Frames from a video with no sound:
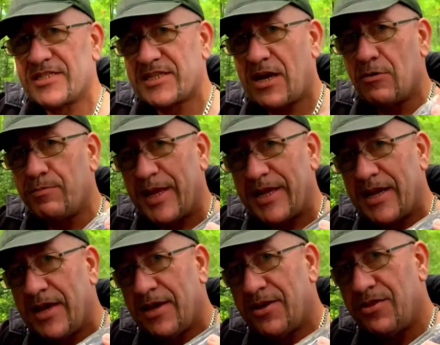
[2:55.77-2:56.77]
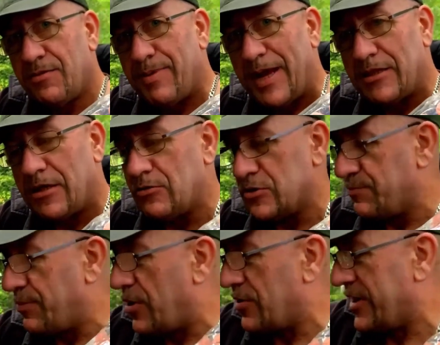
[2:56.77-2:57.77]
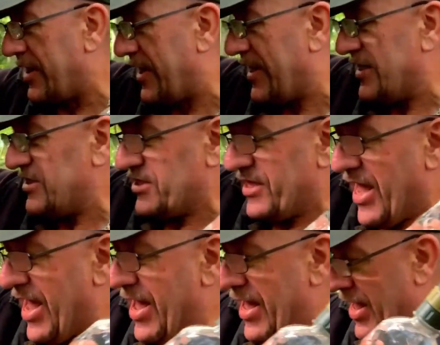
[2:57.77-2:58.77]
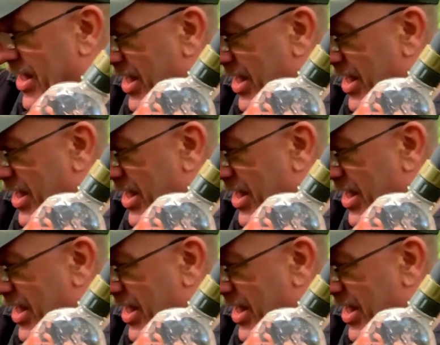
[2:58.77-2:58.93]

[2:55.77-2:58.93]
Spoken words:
That's how big the bellows pocket is there.